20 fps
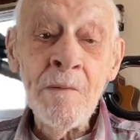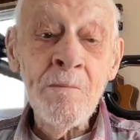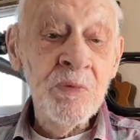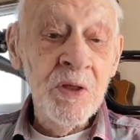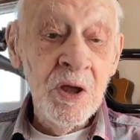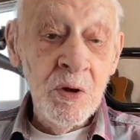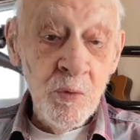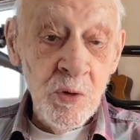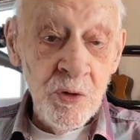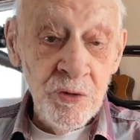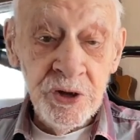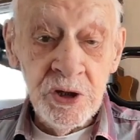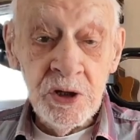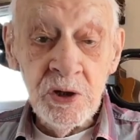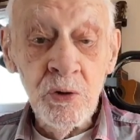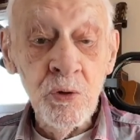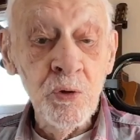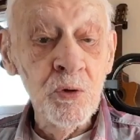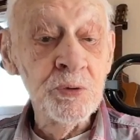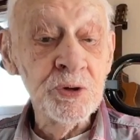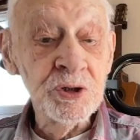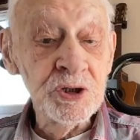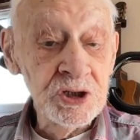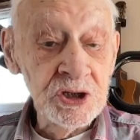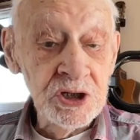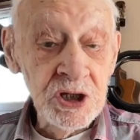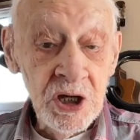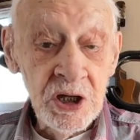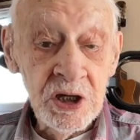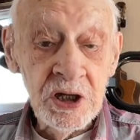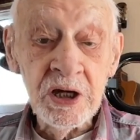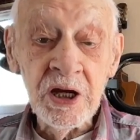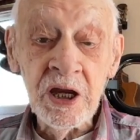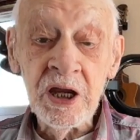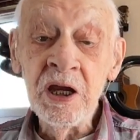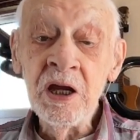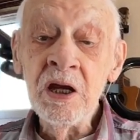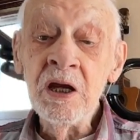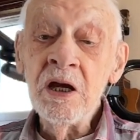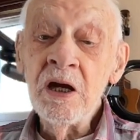and one that you'll almost
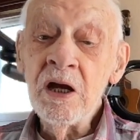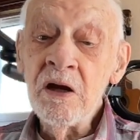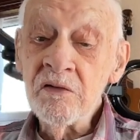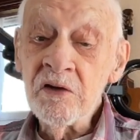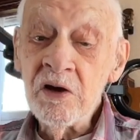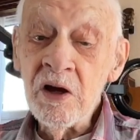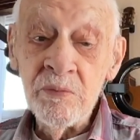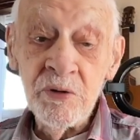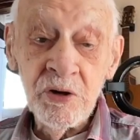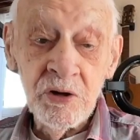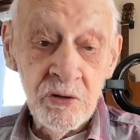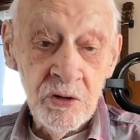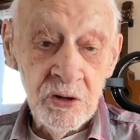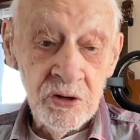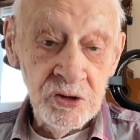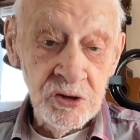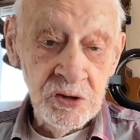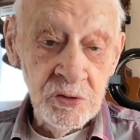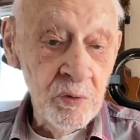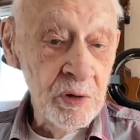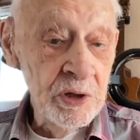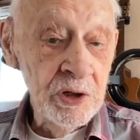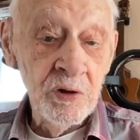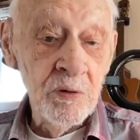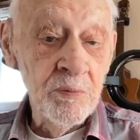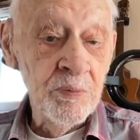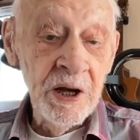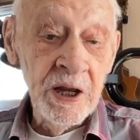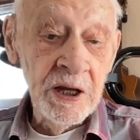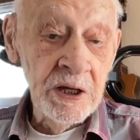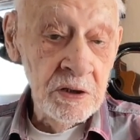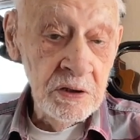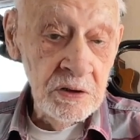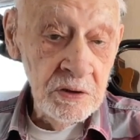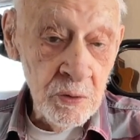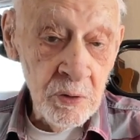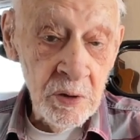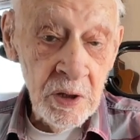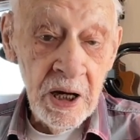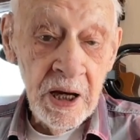certainly have come across whether you play
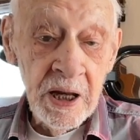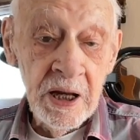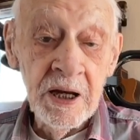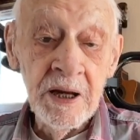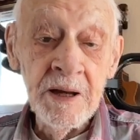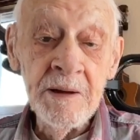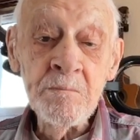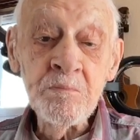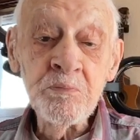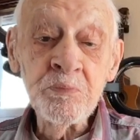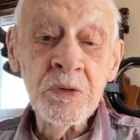ukulele,